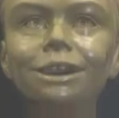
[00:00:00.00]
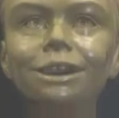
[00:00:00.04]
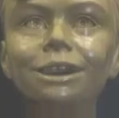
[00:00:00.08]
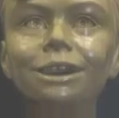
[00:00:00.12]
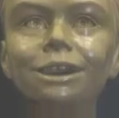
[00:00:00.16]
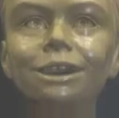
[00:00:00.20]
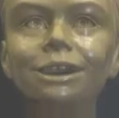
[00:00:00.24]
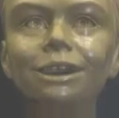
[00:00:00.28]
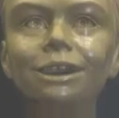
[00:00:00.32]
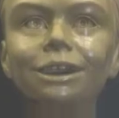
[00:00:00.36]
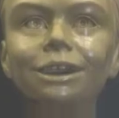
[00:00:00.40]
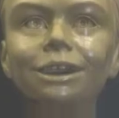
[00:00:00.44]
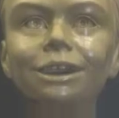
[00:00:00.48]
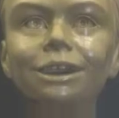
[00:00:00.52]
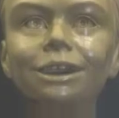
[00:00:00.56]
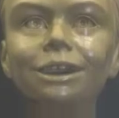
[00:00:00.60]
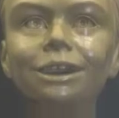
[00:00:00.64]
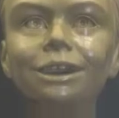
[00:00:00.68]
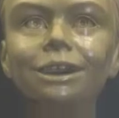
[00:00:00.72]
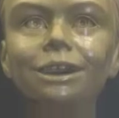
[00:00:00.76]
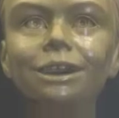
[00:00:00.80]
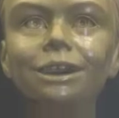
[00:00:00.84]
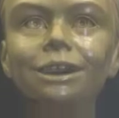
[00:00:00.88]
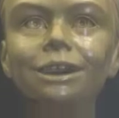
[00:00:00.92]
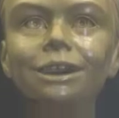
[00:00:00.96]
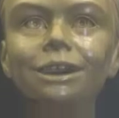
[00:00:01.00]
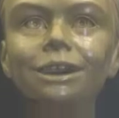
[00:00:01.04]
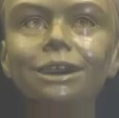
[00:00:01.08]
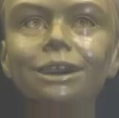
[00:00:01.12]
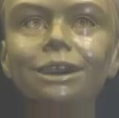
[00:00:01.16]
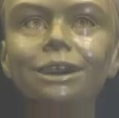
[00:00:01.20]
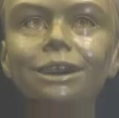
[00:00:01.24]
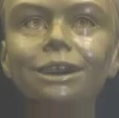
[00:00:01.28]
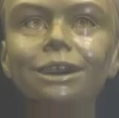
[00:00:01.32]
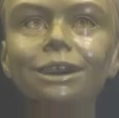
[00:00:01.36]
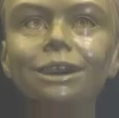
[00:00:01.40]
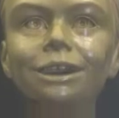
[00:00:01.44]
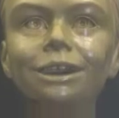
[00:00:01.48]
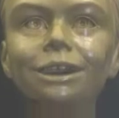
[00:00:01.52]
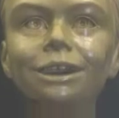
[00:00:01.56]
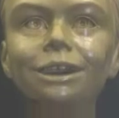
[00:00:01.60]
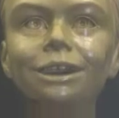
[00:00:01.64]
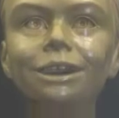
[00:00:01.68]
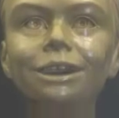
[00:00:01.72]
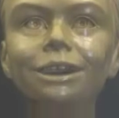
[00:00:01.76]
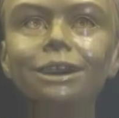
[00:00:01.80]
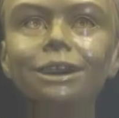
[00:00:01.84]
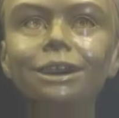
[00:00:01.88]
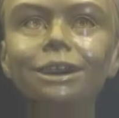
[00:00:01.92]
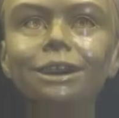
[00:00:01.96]

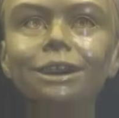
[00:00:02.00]
(no one is talking)